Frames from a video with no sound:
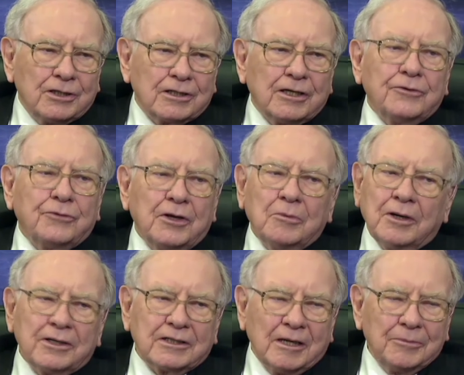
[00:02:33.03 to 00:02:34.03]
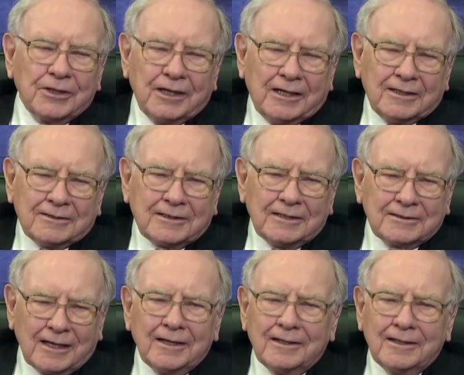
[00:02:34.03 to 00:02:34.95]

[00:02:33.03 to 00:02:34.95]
in the country and wanted to come to the United States.